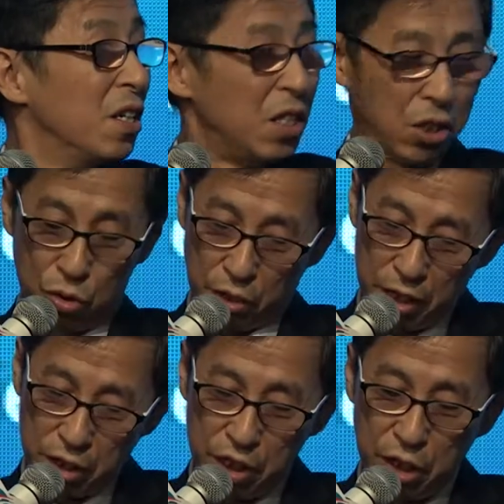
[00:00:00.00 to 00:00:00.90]
So
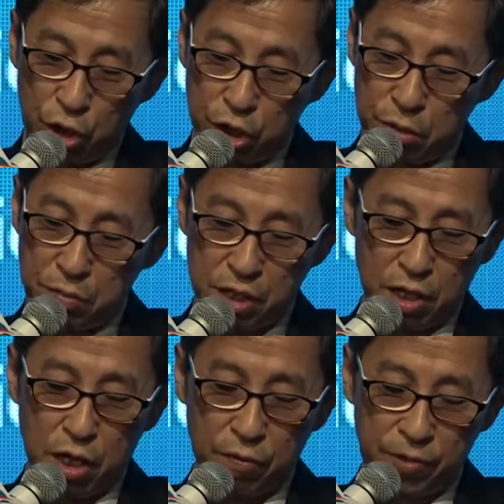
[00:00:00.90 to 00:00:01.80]
it's in terms
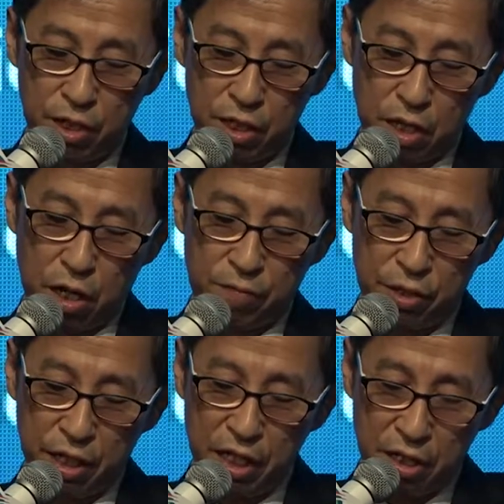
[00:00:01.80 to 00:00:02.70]
of the
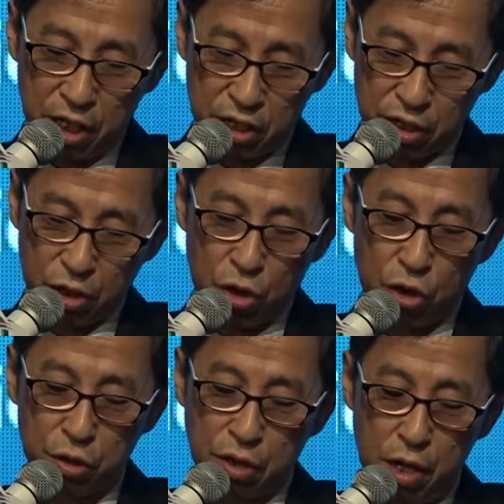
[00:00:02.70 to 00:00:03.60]
offer index
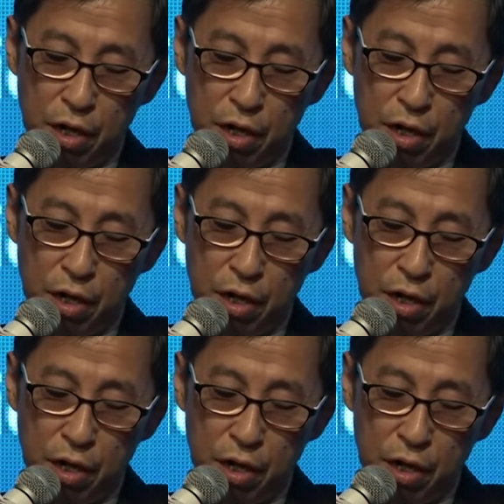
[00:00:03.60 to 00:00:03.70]
called